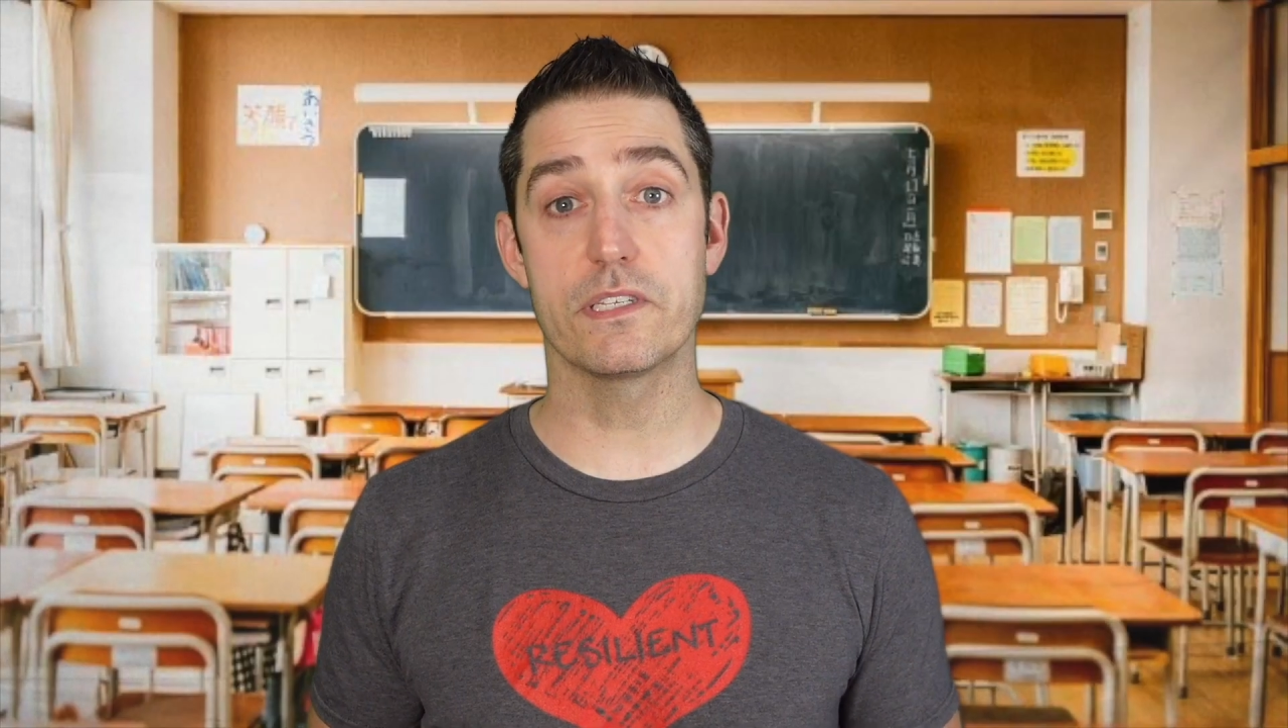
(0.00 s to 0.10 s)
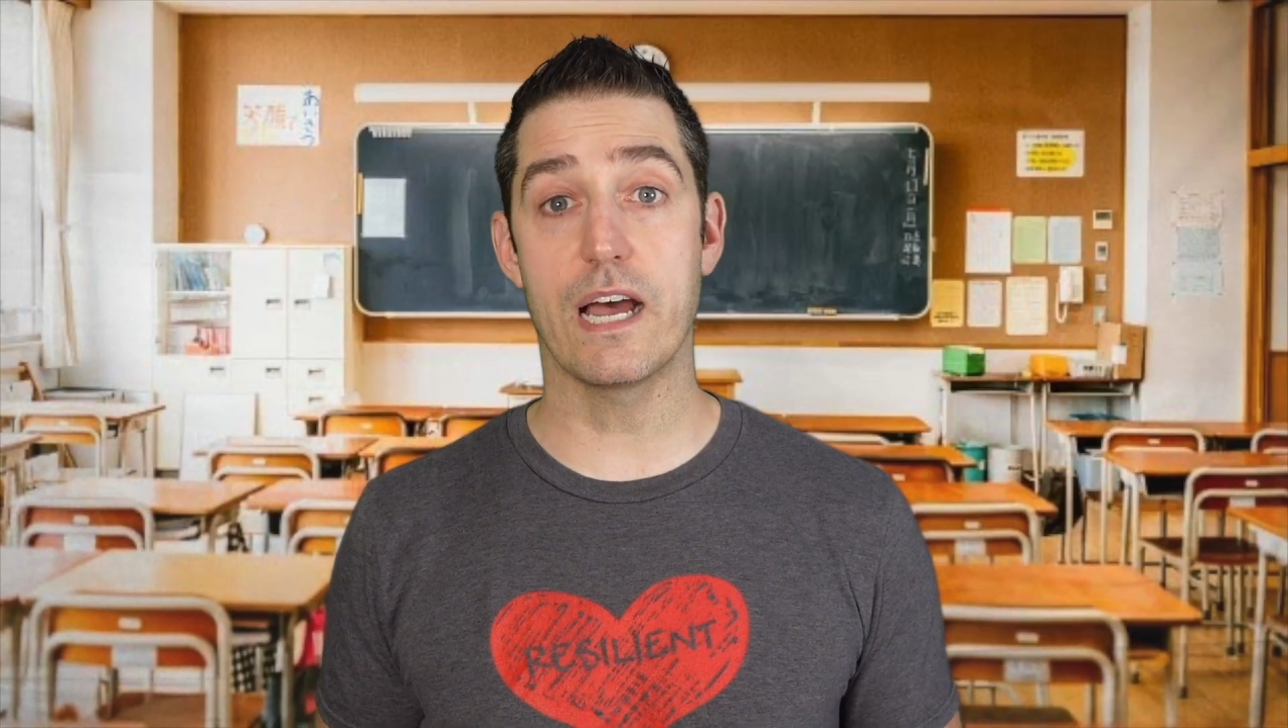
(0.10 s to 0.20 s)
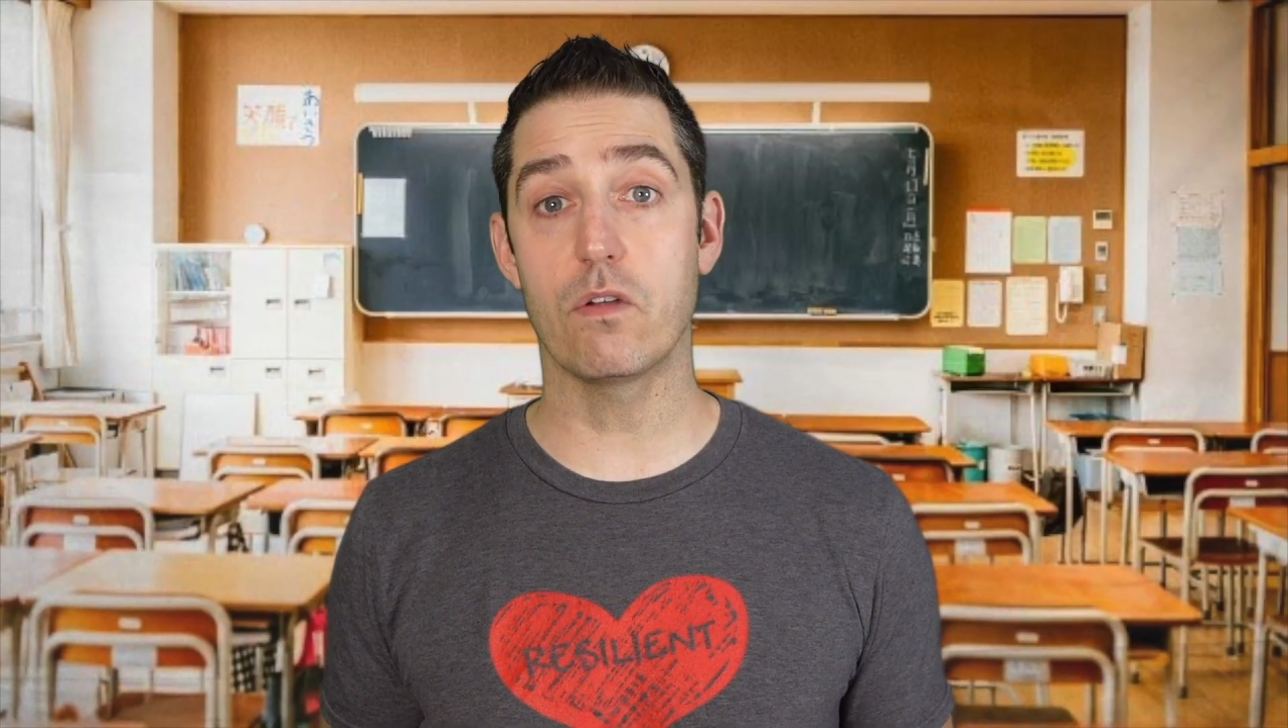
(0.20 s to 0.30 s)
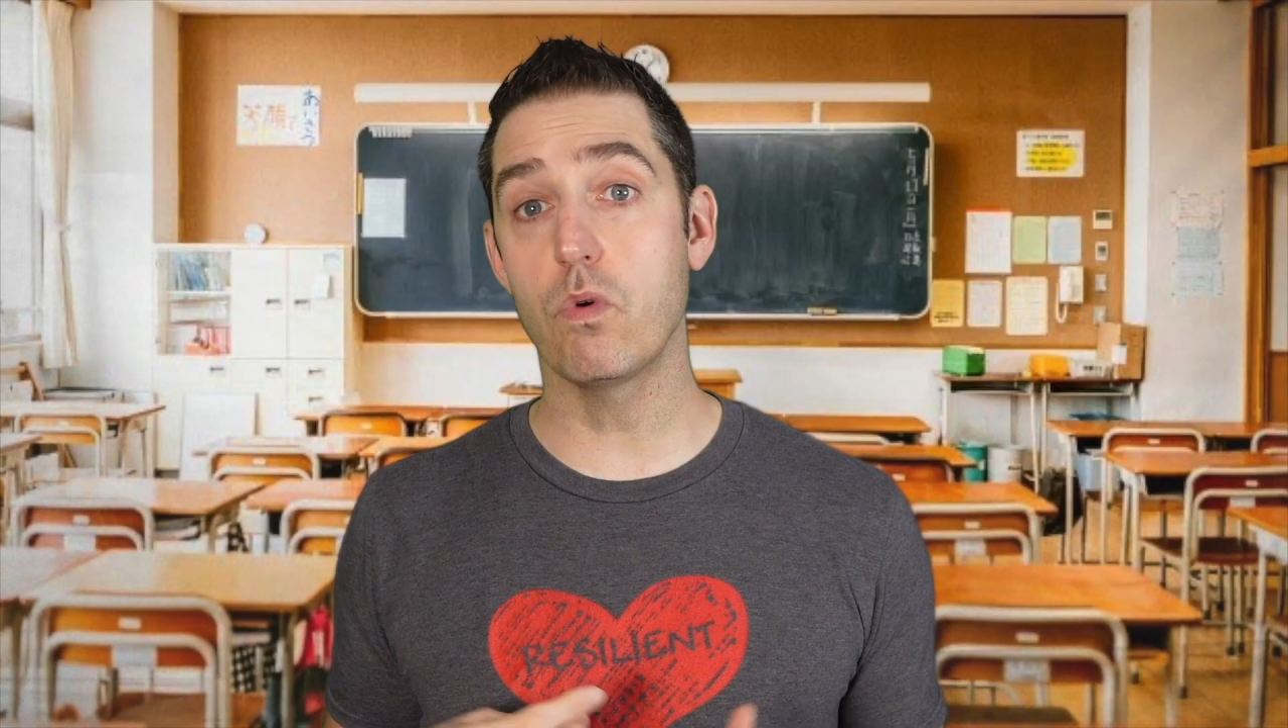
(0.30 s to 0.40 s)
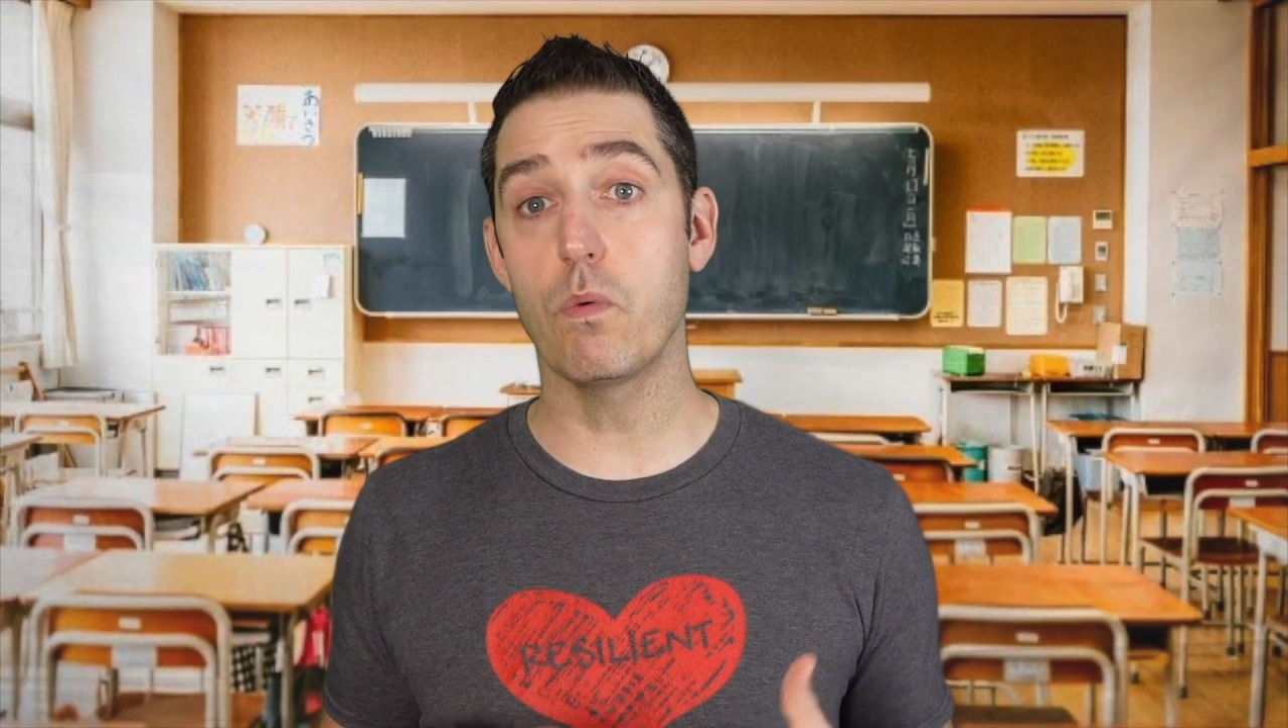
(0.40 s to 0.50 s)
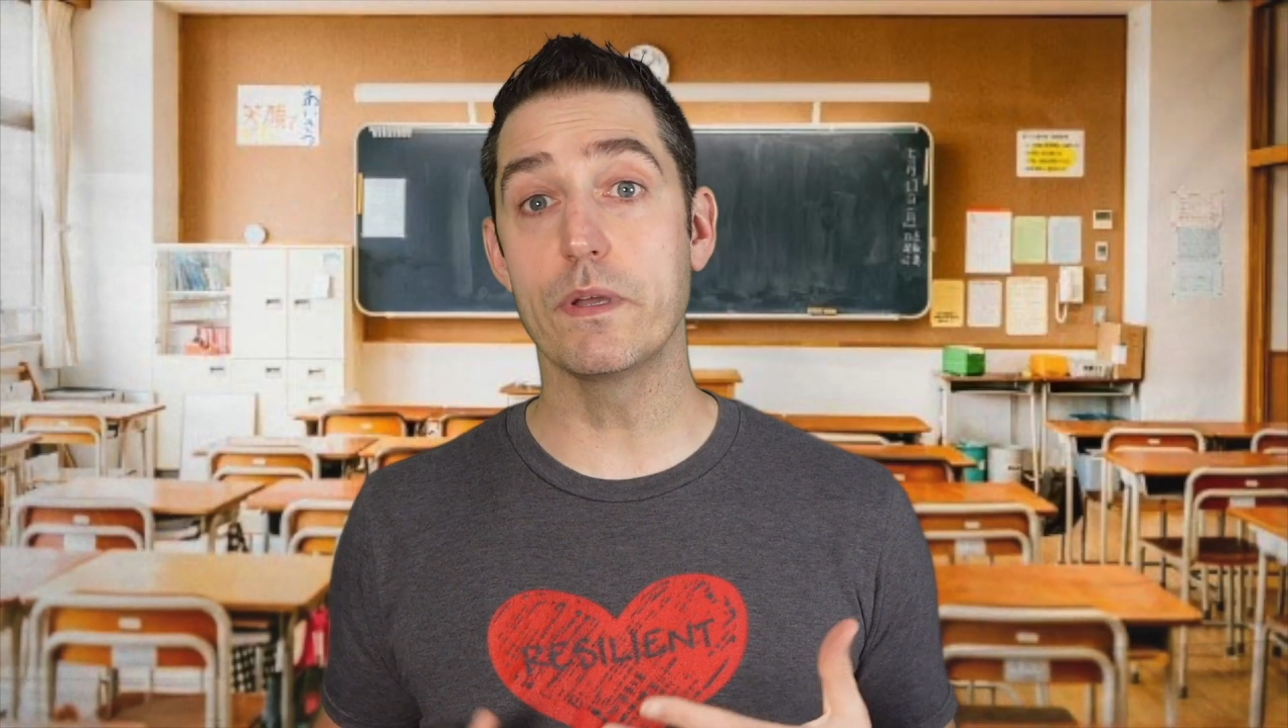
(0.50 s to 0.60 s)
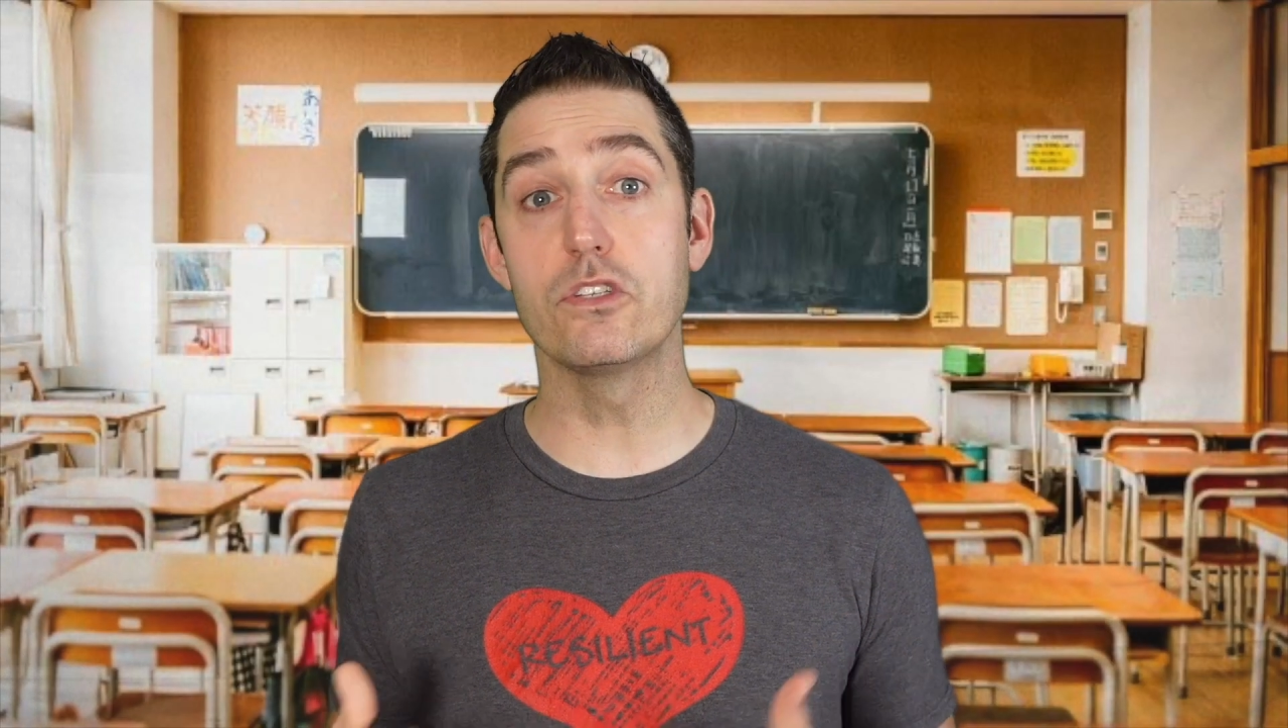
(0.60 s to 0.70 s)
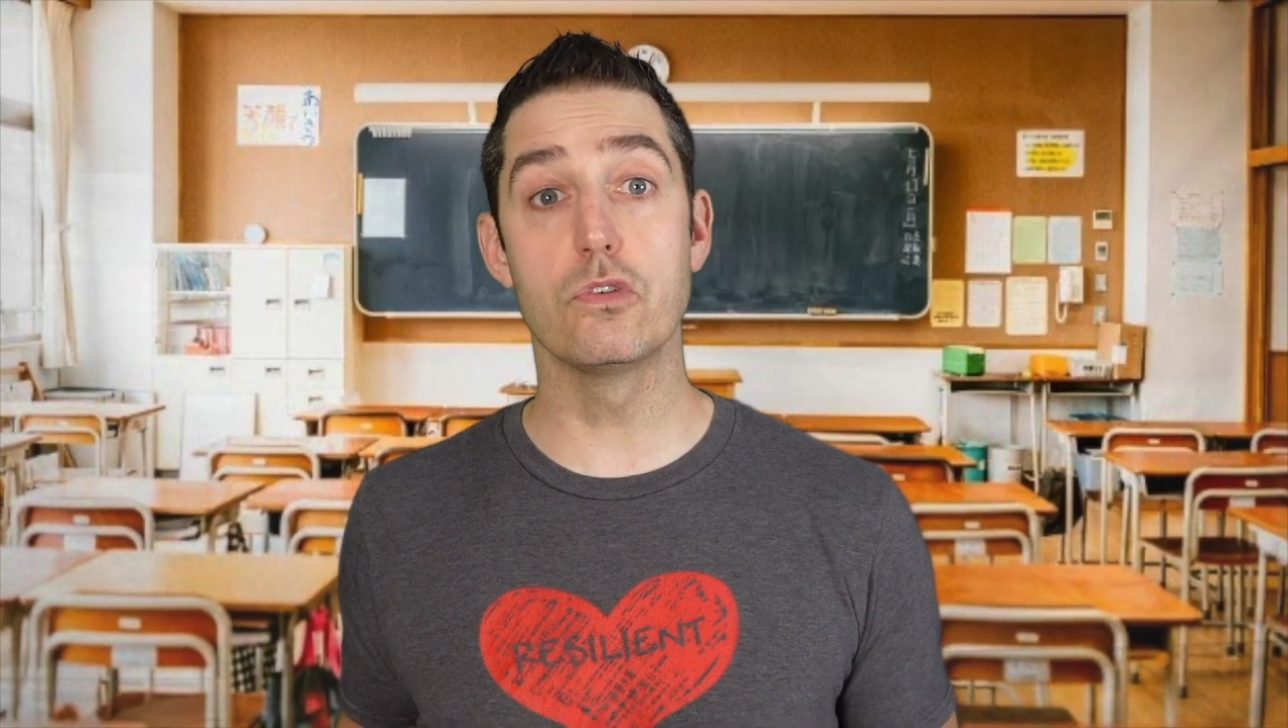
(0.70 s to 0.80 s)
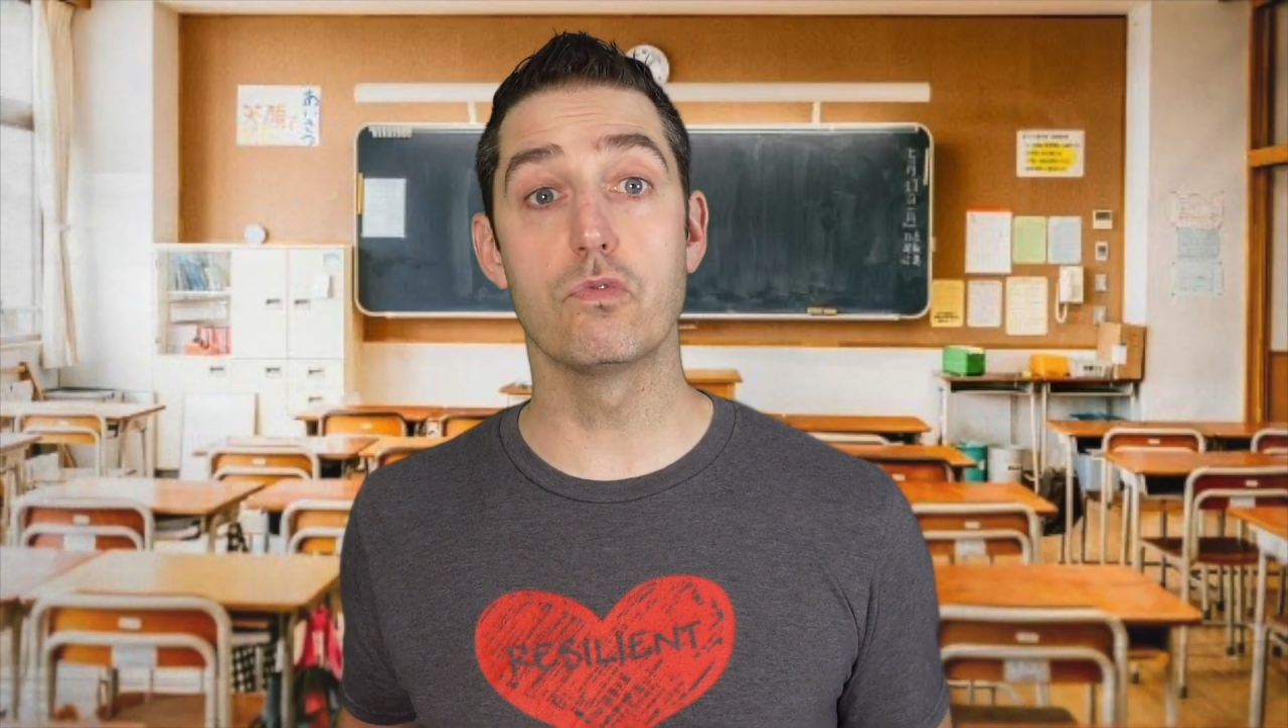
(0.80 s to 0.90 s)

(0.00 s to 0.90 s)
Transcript: out what we do